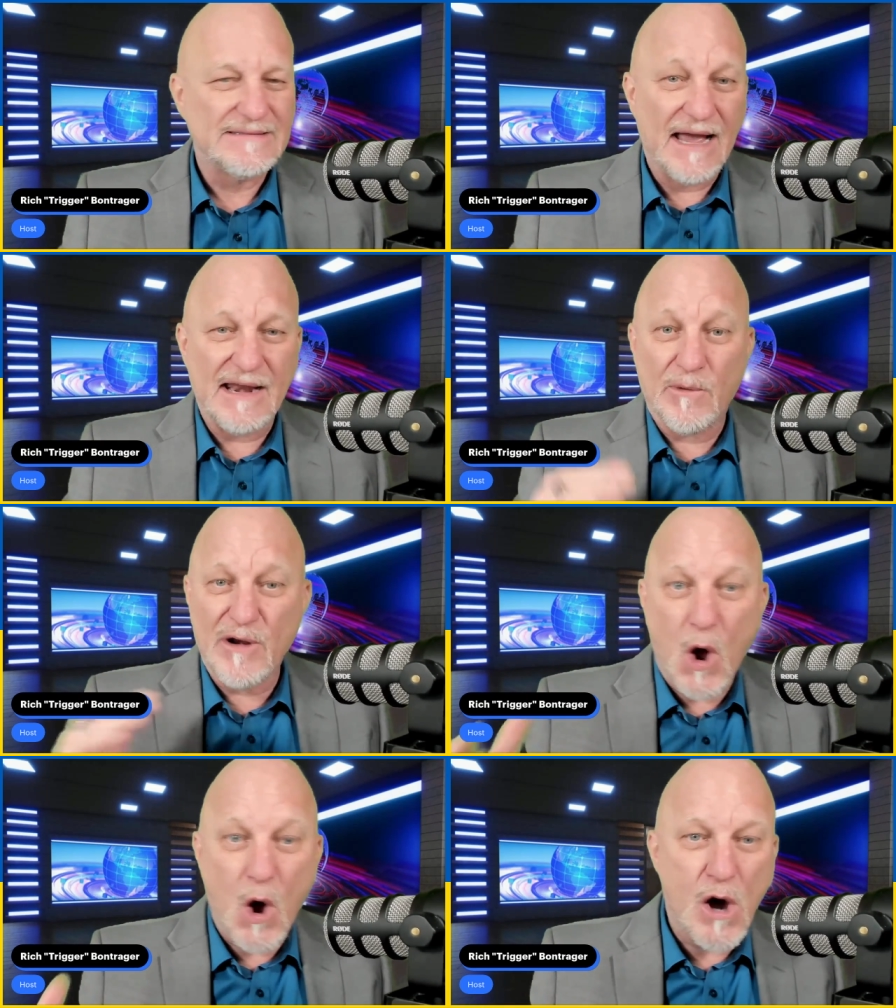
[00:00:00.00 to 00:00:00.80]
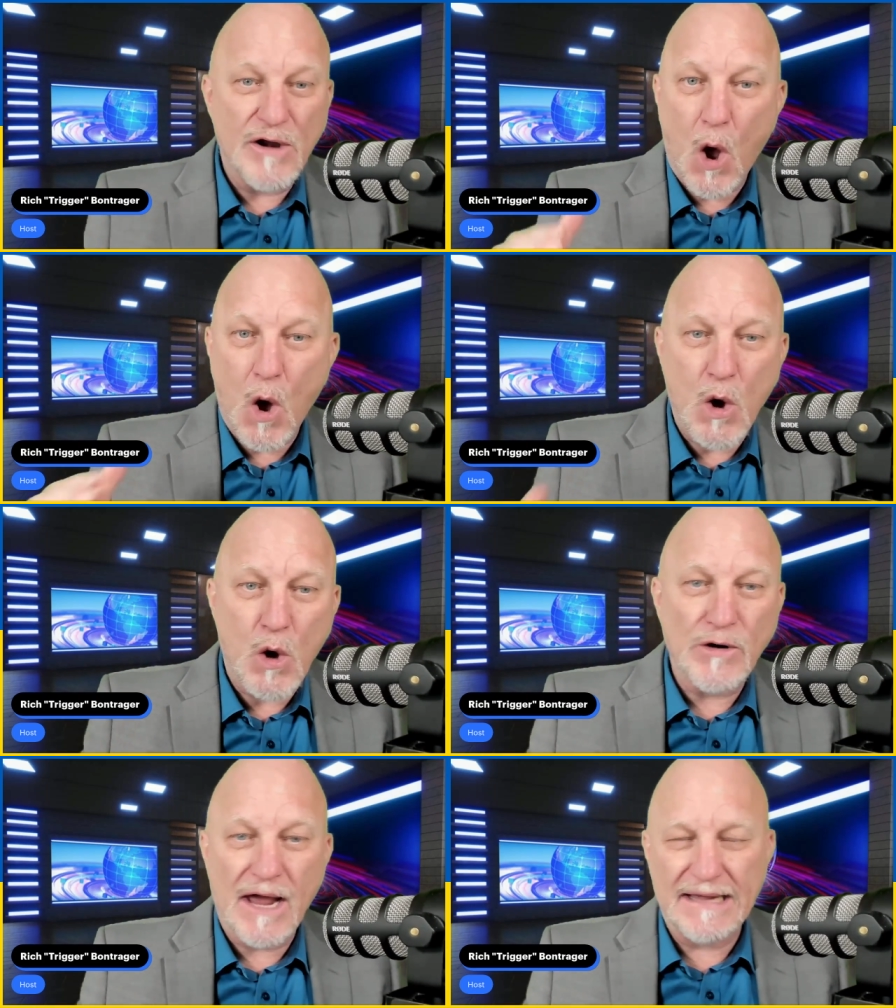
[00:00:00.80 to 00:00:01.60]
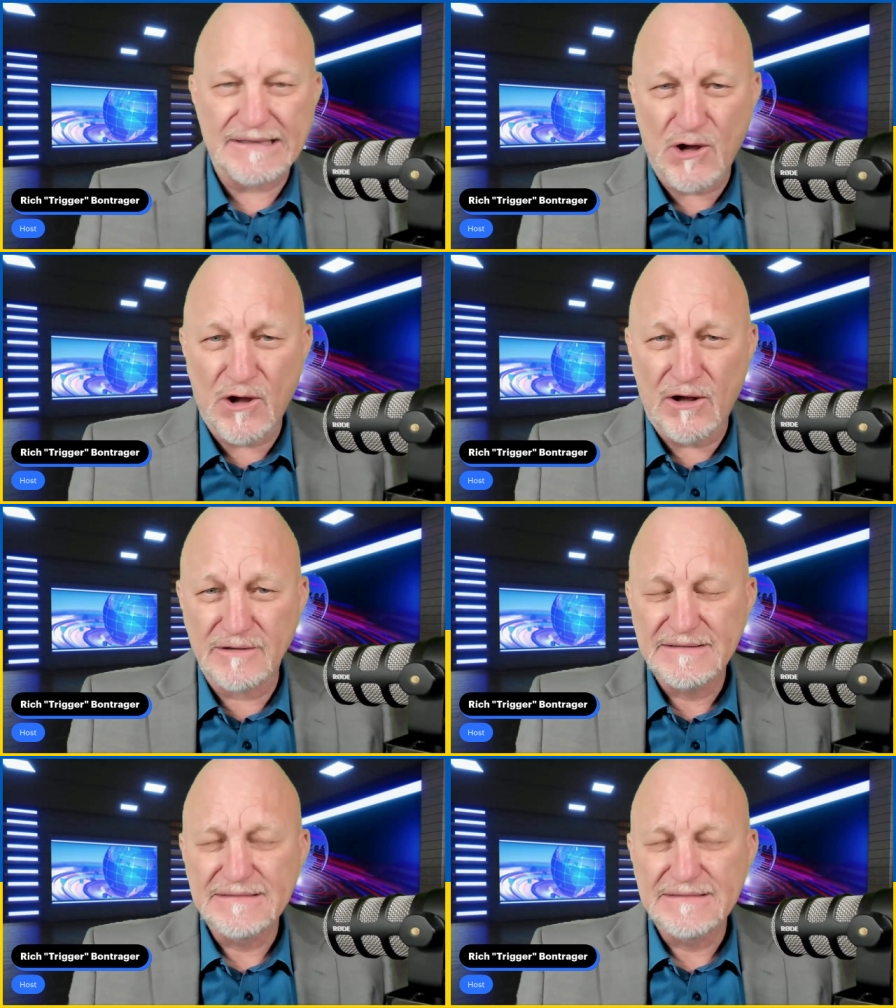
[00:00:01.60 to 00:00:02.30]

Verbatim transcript: And it went on all night long.